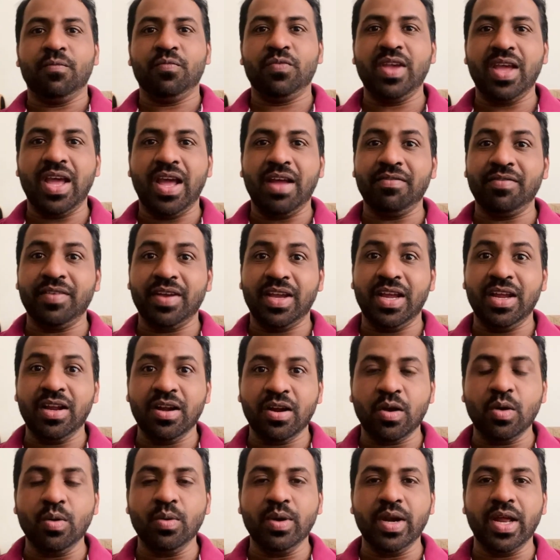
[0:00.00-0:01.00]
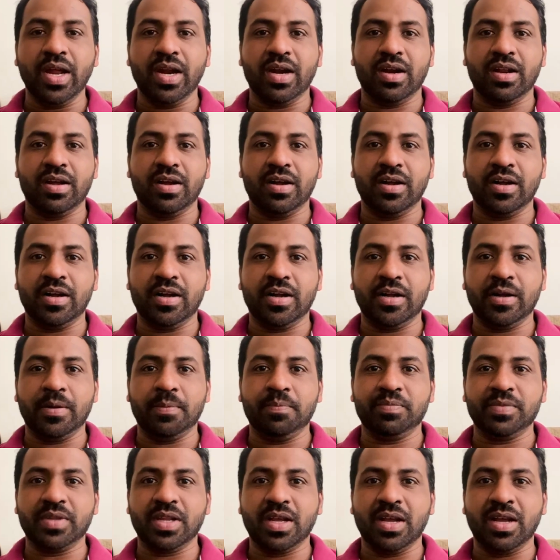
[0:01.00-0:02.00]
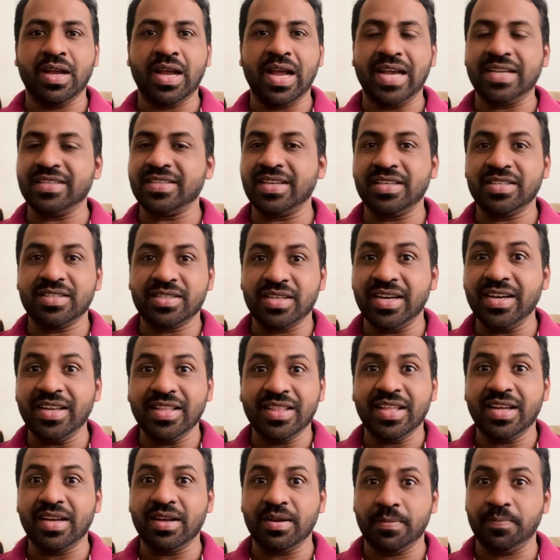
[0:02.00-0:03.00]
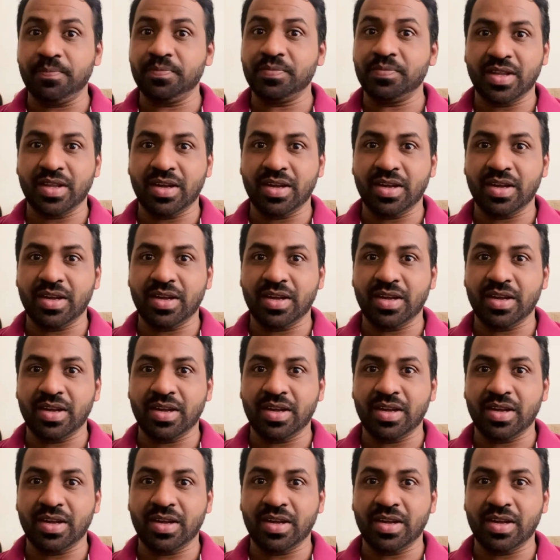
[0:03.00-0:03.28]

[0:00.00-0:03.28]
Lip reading: we have included as I said in the